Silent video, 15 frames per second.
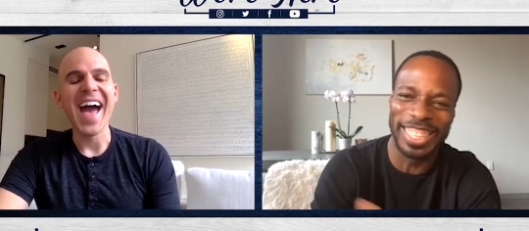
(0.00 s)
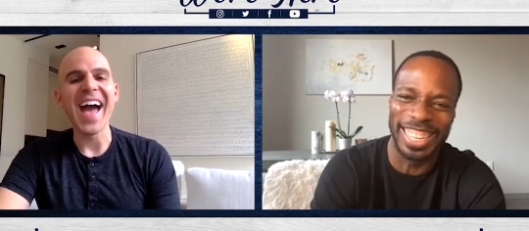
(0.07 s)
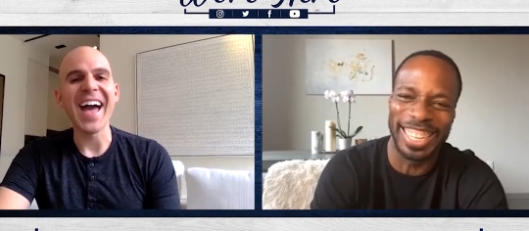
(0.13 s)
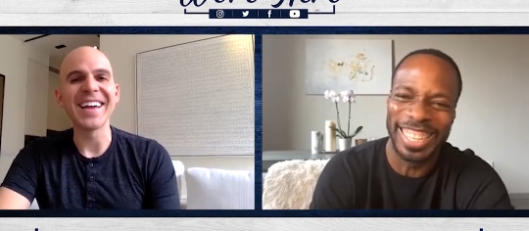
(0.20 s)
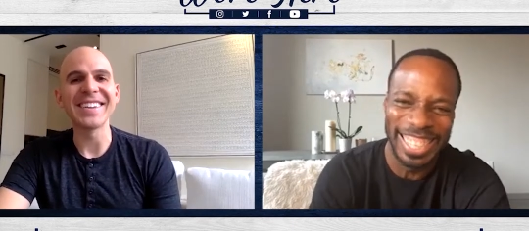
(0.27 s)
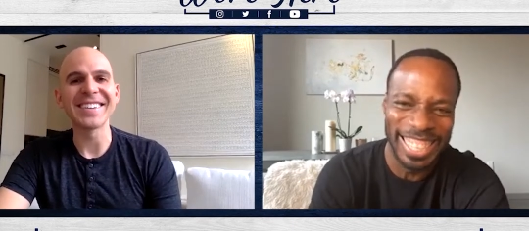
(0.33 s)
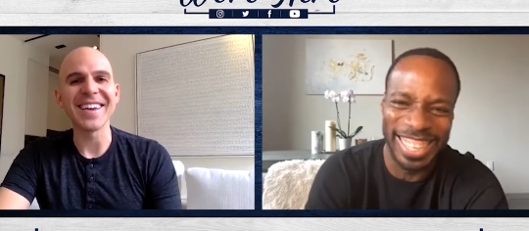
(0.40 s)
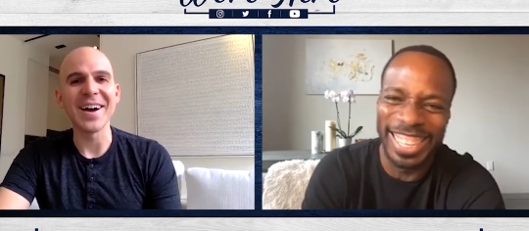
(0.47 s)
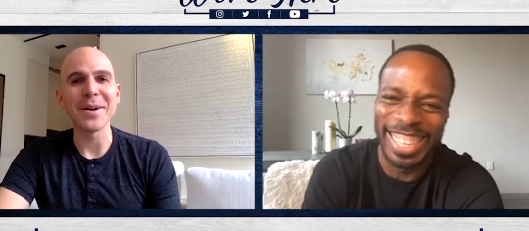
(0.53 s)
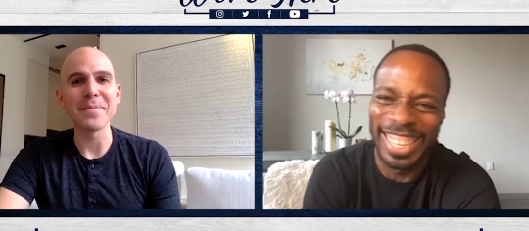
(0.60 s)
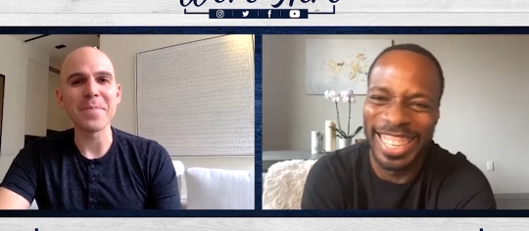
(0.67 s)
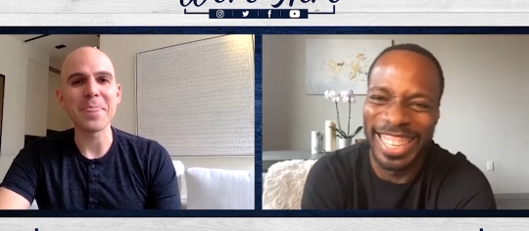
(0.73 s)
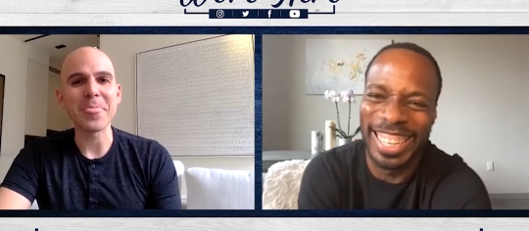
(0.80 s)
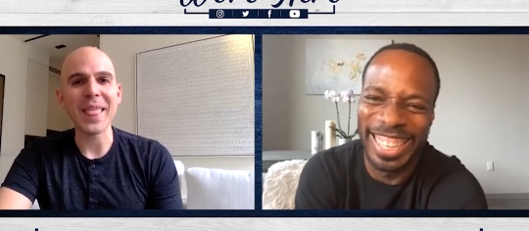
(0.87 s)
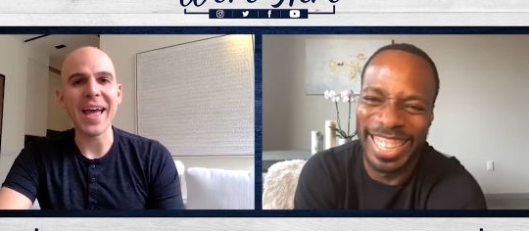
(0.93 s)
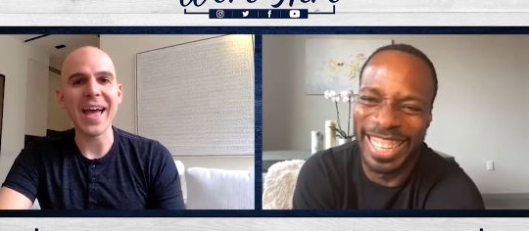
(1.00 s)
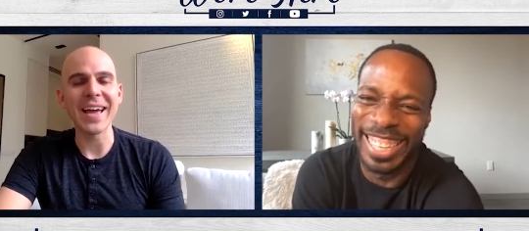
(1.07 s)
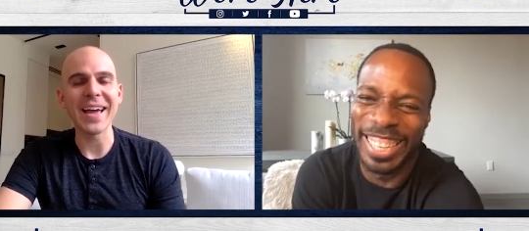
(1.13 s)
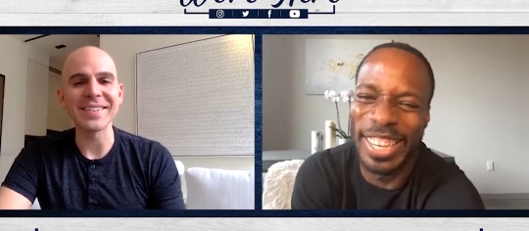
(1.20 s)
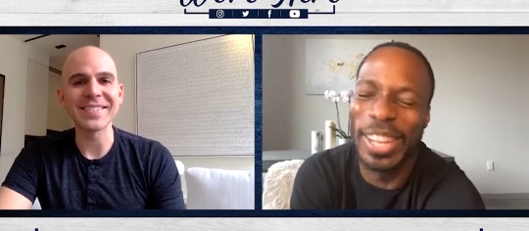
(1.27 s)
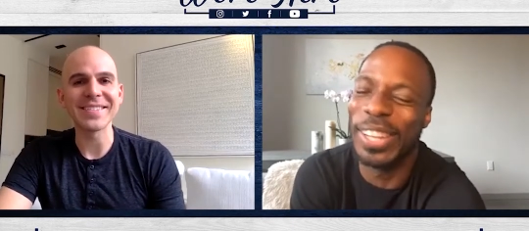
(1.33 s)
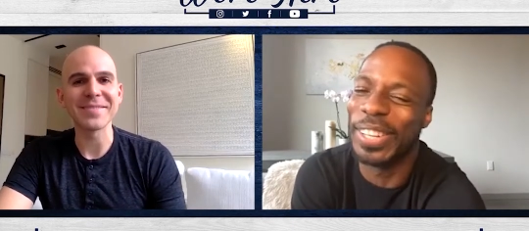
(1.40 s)
Speaker 1: and, um,
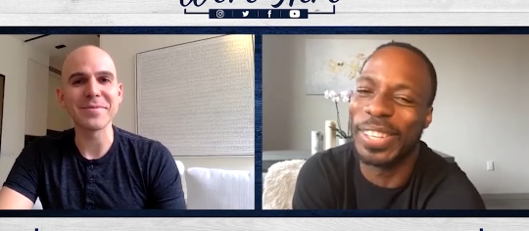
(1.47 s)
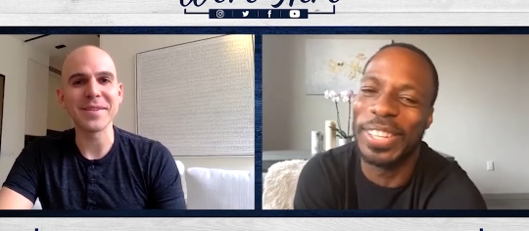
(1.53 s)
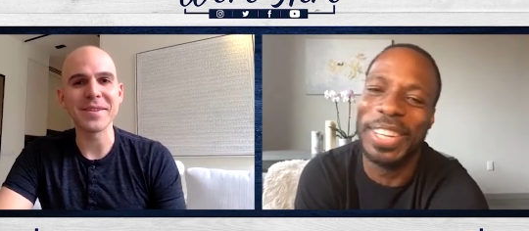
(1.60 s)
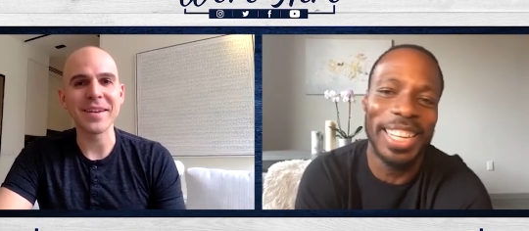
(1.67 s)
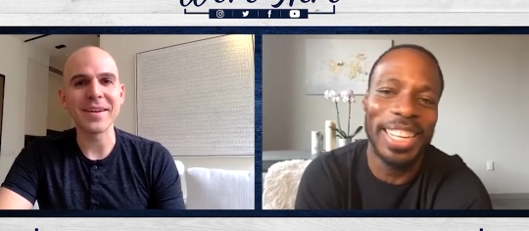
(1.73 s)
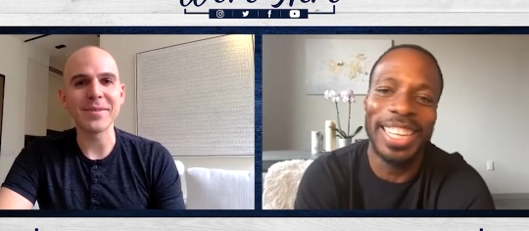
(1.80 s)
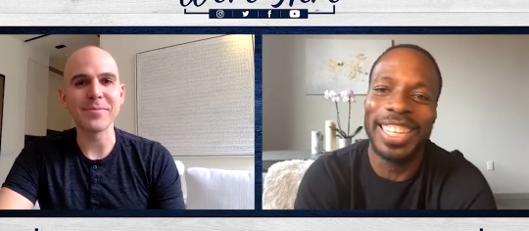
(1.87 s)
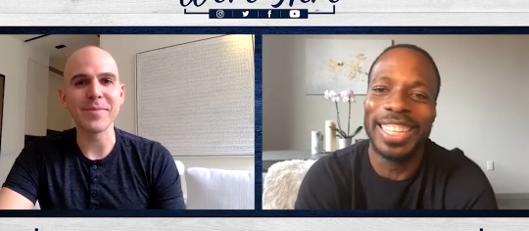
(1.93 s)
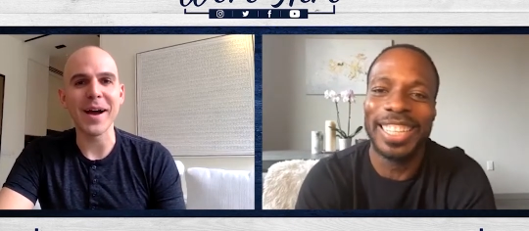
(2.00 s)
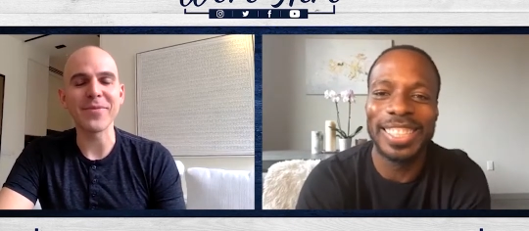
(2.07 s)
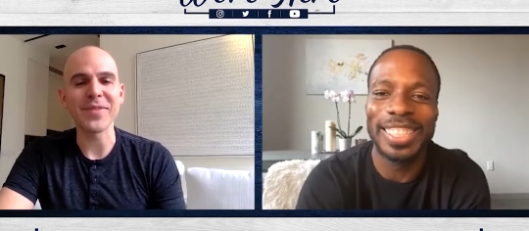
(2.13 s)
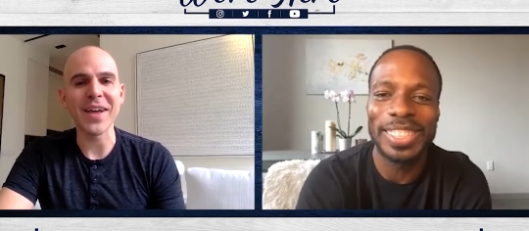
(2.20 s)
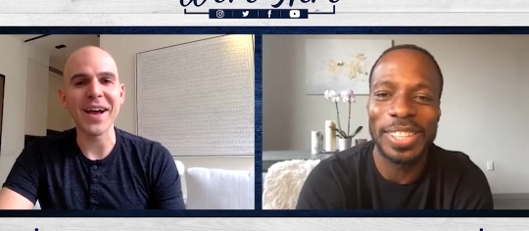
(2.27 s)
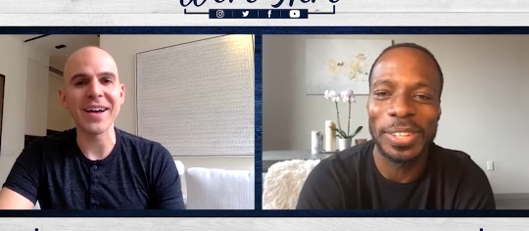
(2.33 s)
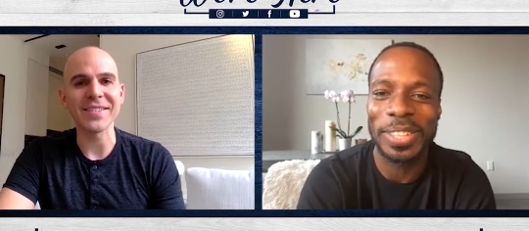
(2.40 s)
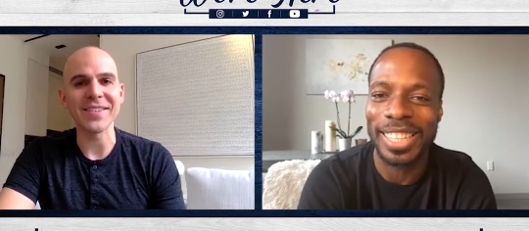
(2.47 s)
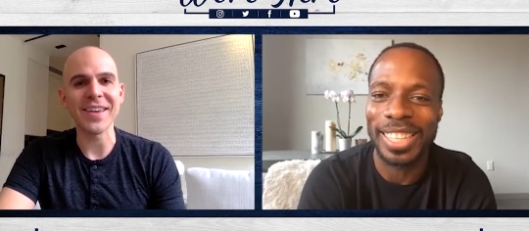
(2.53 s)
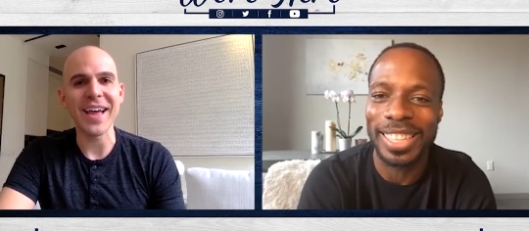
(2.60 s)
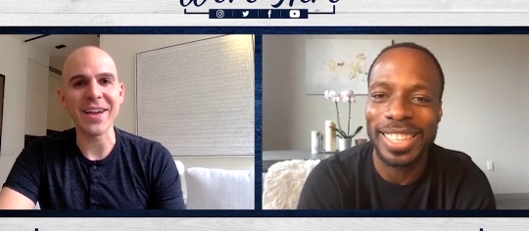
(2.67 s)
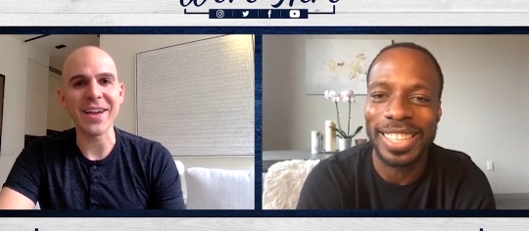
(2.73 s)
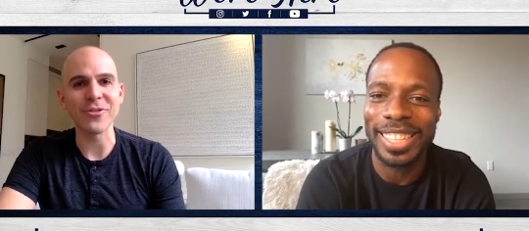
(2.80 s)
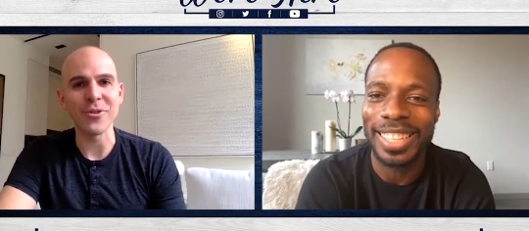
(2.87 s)
and my fiance
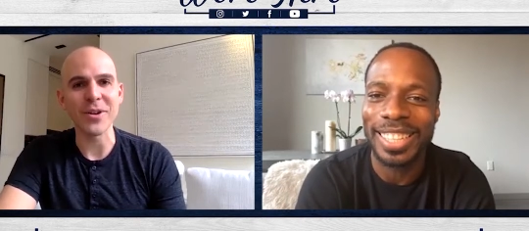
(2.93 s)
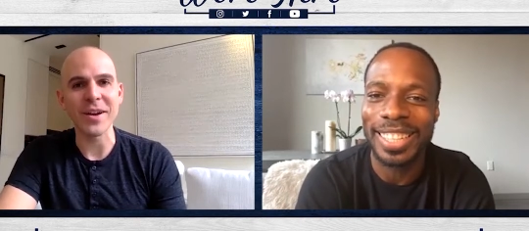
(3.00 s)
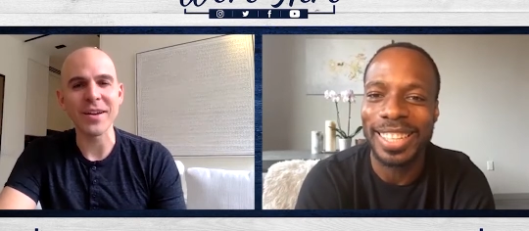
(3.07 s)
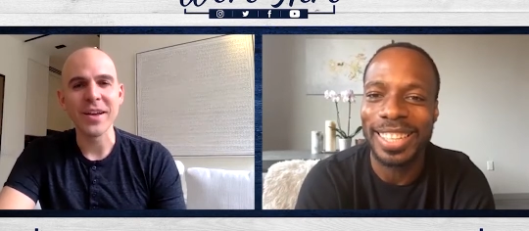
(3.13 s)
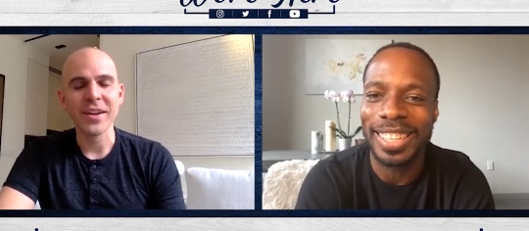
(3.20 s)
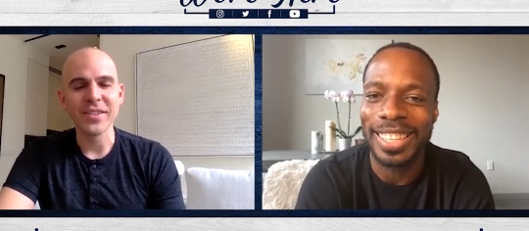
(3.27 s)
Andrea